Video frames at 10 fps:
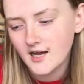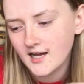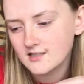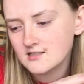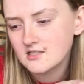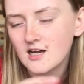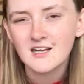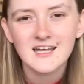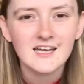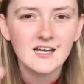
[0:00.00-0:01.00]
and
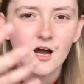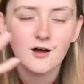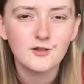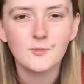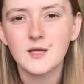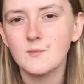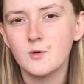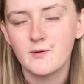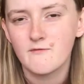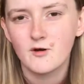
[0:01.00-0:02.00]
getting other
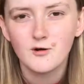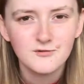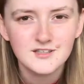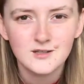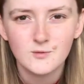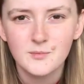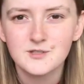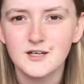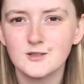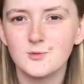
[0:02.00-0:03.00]
people involved in the
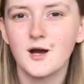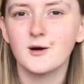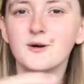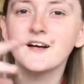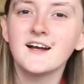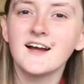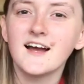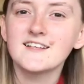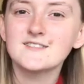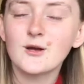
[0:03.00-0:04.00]
website as well.
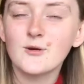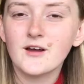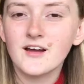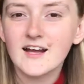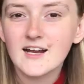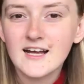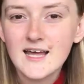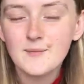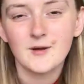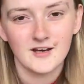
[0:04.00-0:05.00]
So
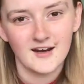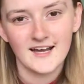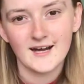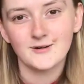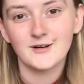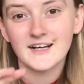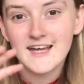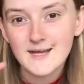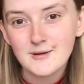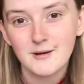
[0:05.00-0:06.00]
keep an eye out,
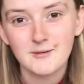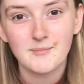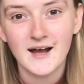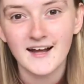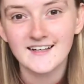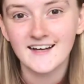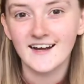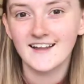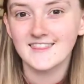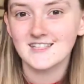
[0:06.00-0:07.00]
keep coming back.
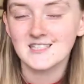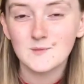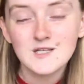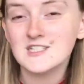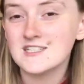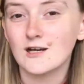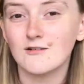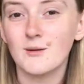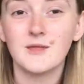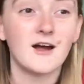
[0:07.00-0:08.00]
The species that
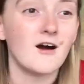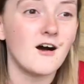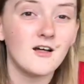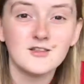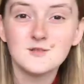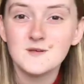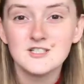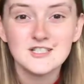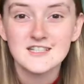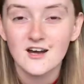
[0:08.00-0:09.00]
are up there aren't the
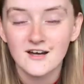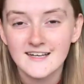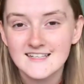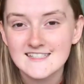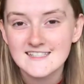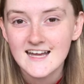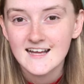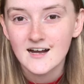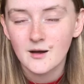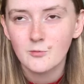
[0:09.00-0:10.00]
species that are going to
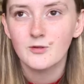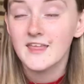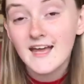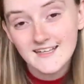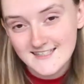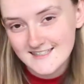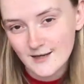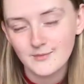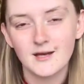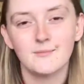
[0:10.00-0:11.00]
stay up. Well, they're going to stay
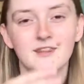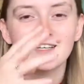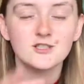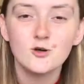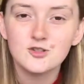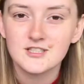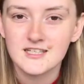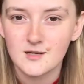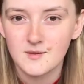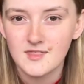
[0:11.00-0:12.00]
up there, but it's not
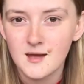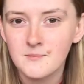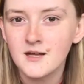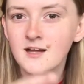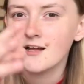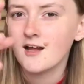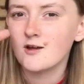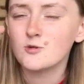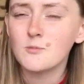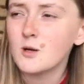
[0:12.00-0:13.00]
just going to be them.
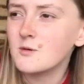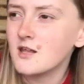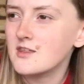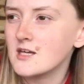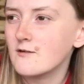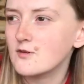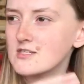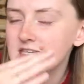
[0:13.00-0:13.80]
At the moment, I think I've got